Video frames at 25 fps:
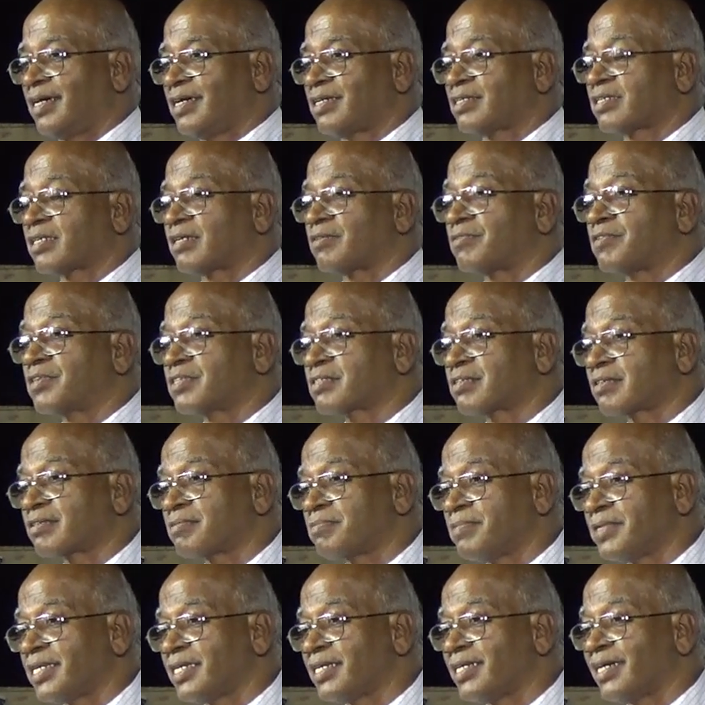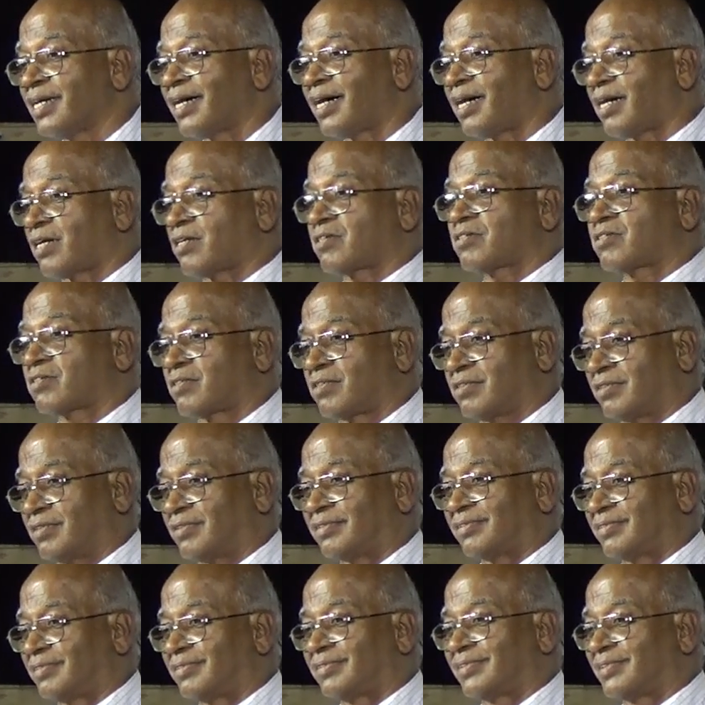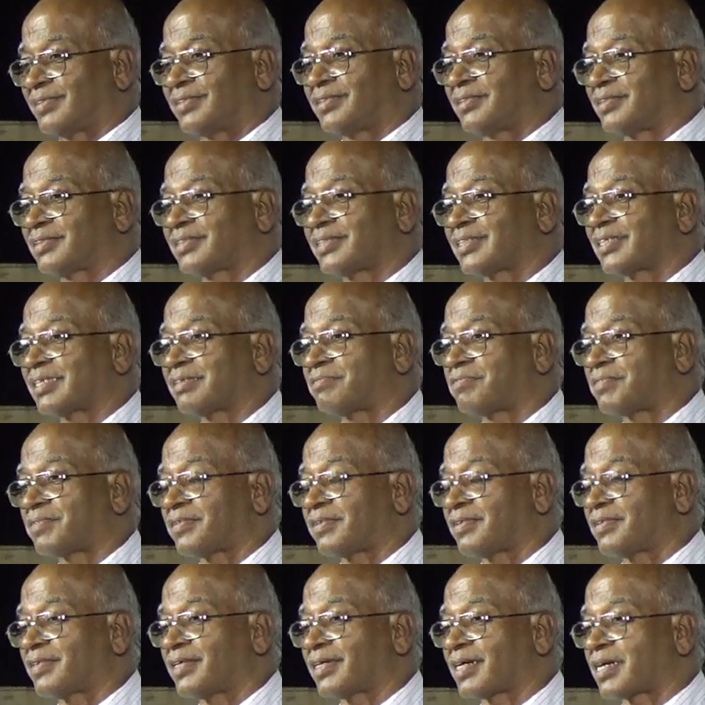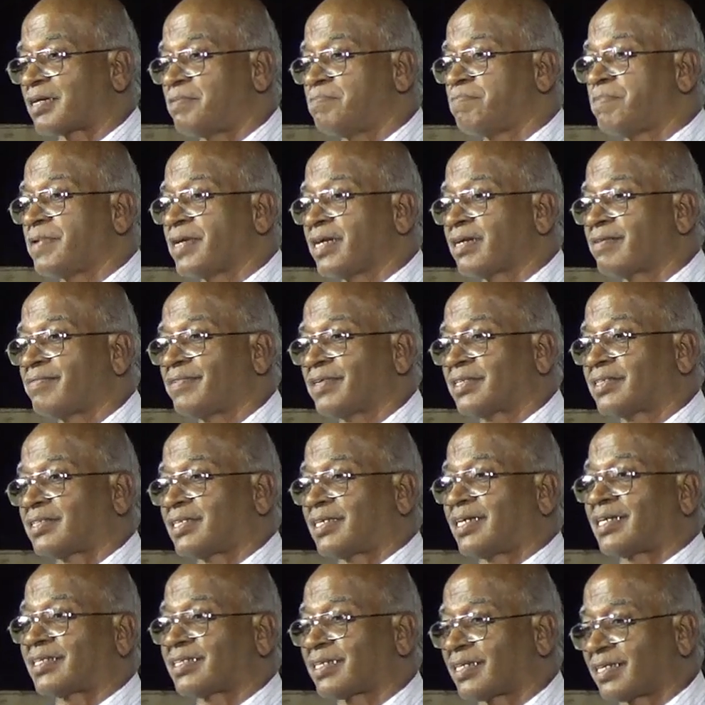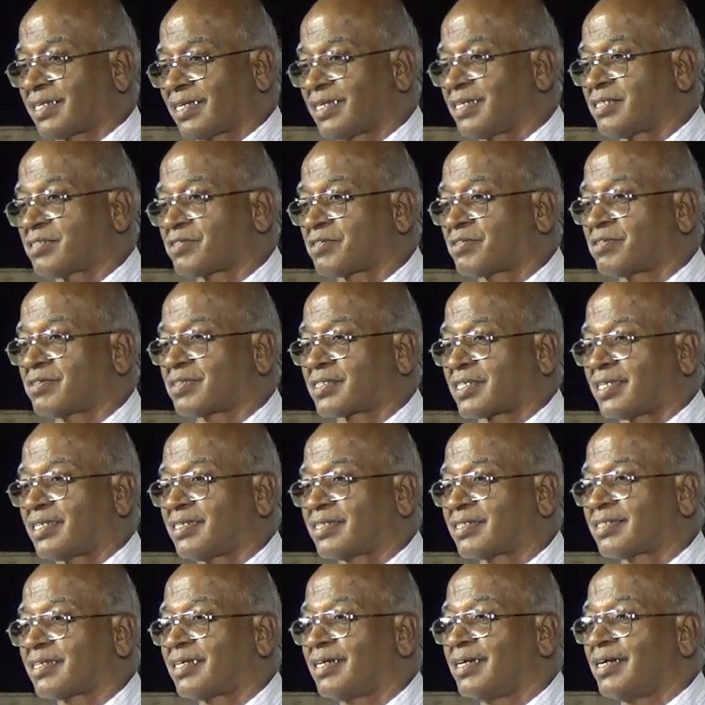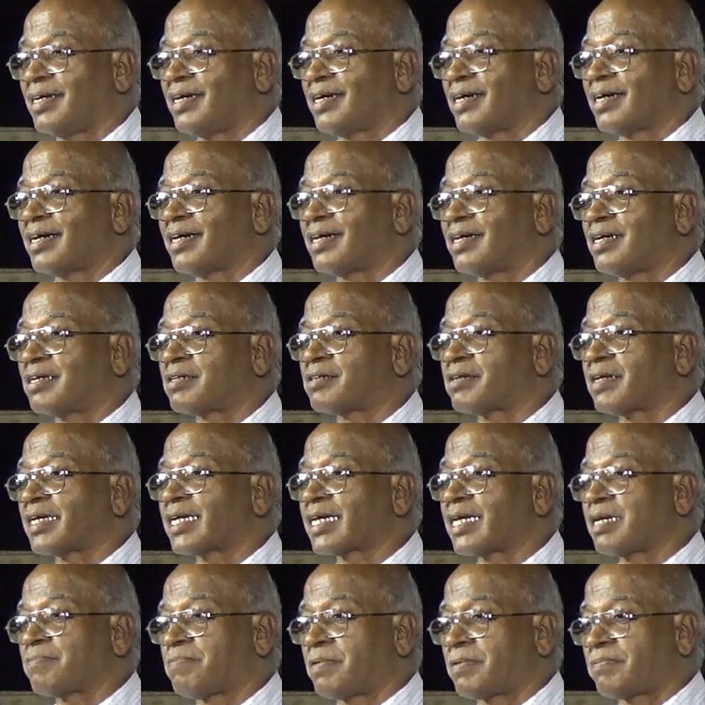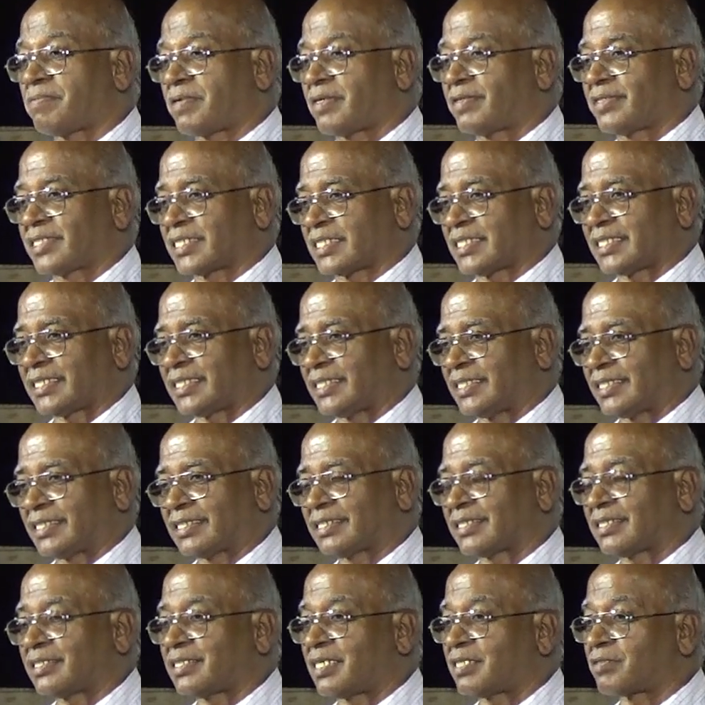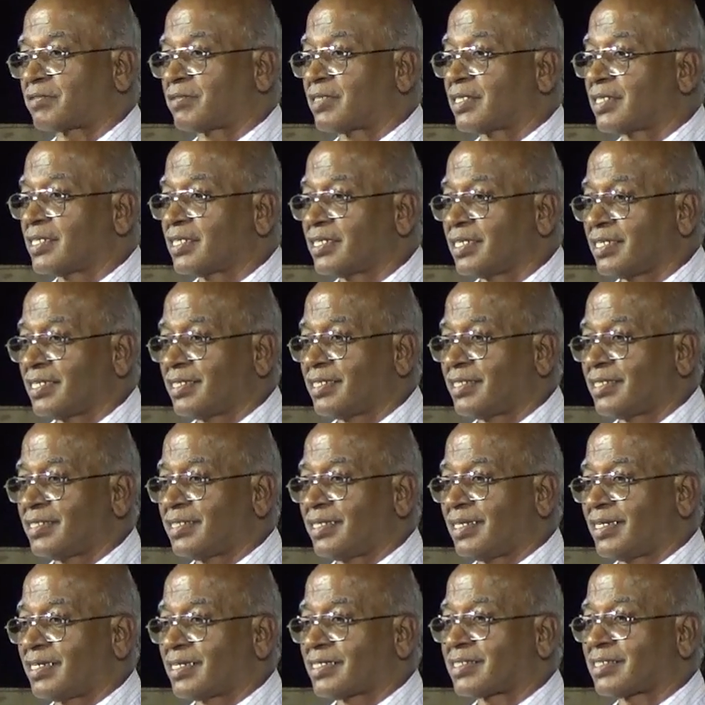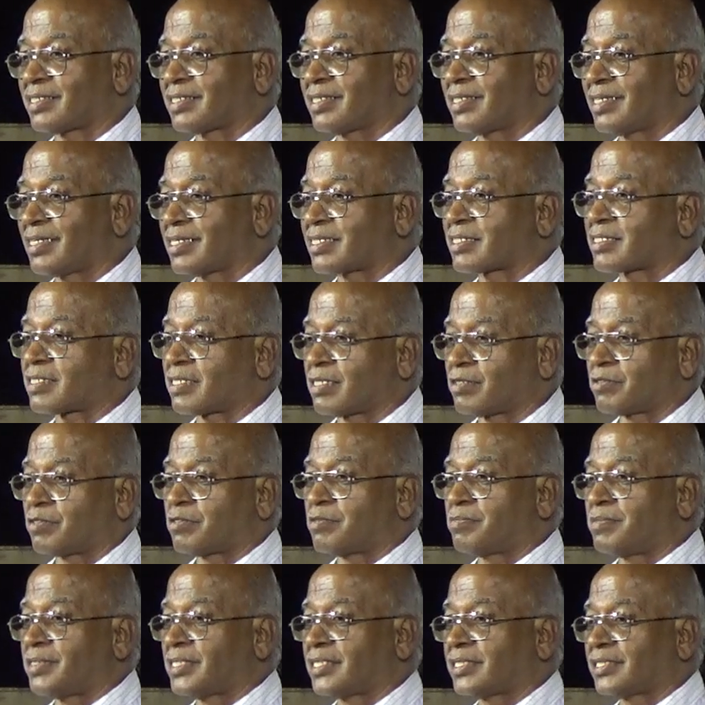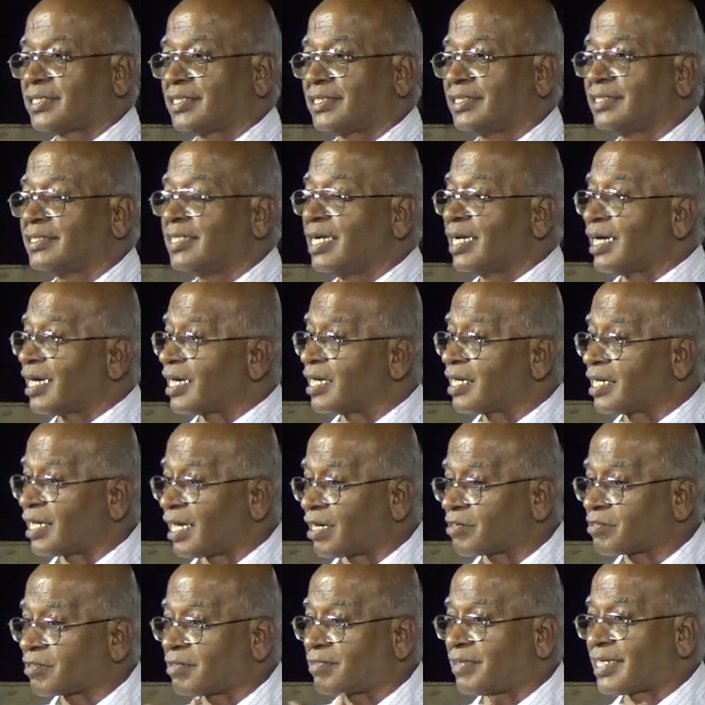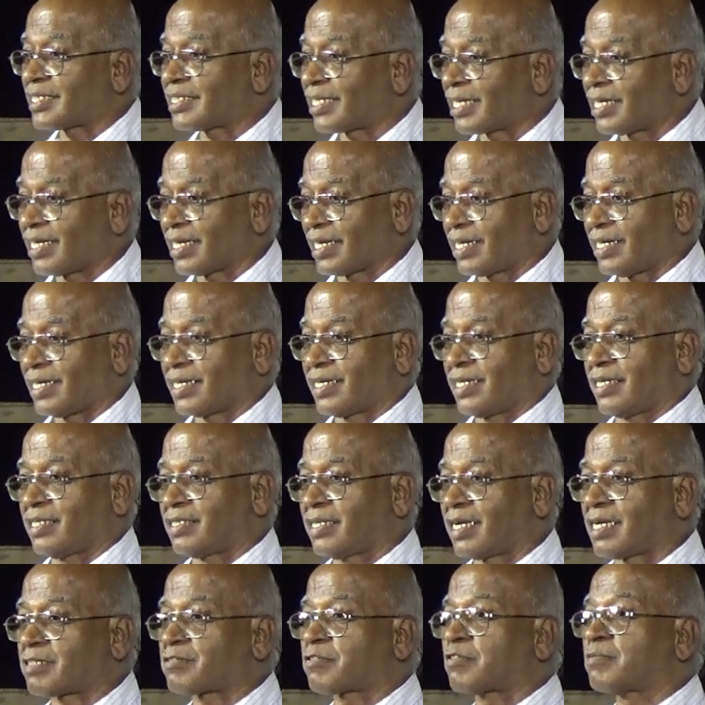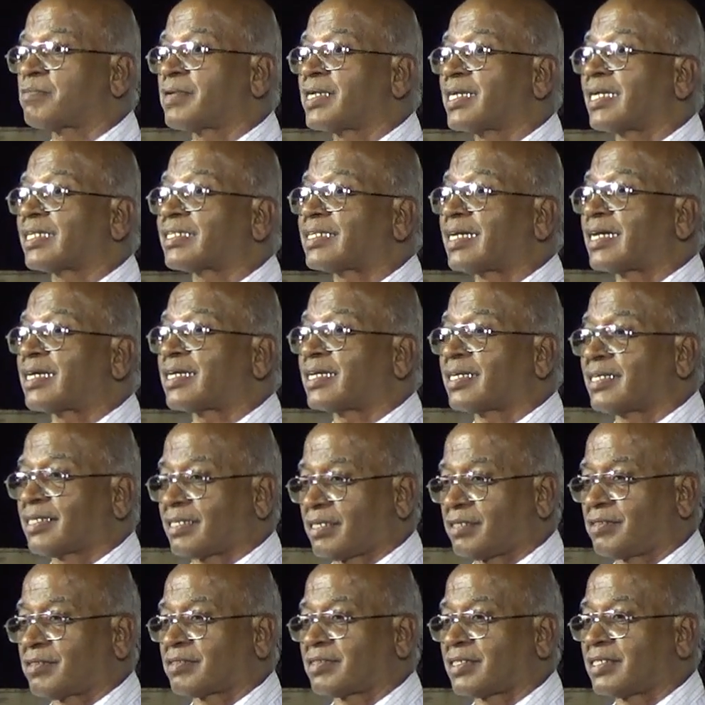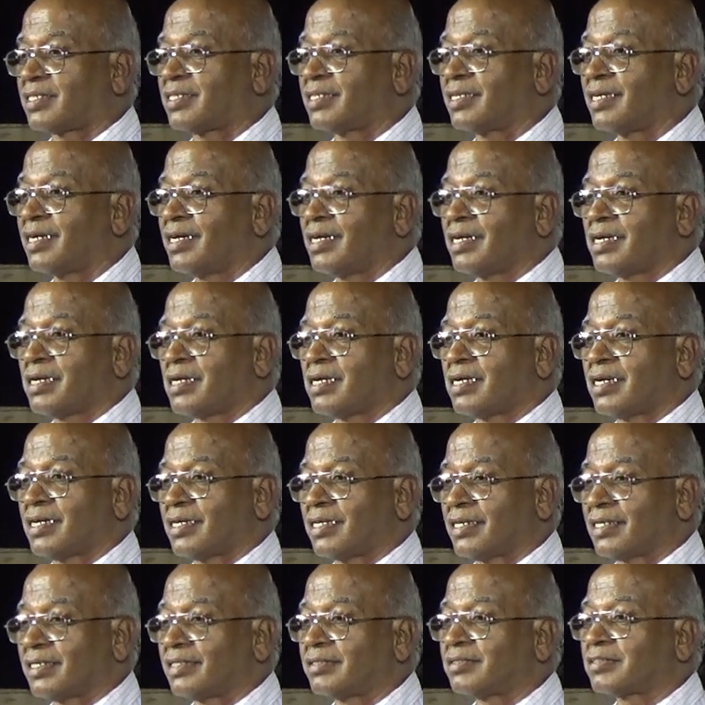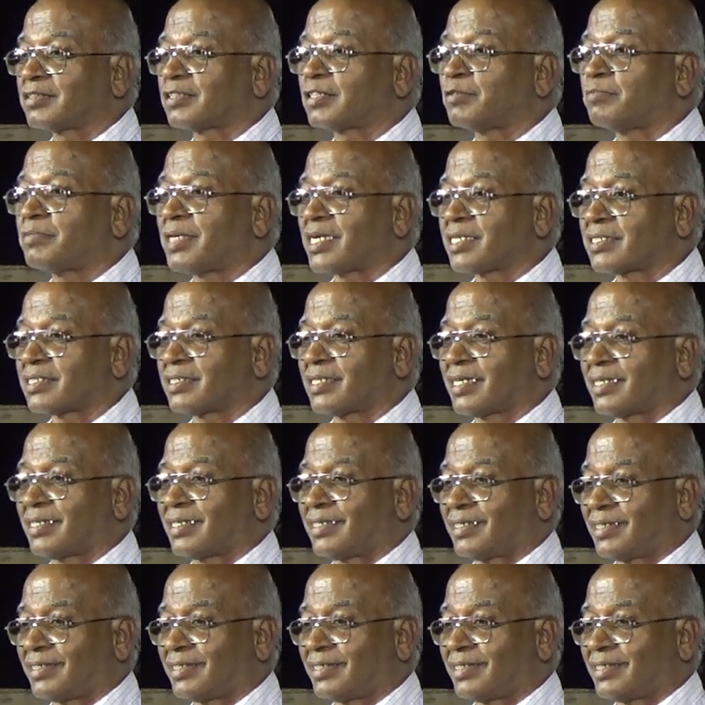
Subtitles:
say we should be also, you know, say, compete with other institutions to keep up our standards. Say not only in SC, ST, OBC, and also for general category, there should be a 30,000, you know, say basic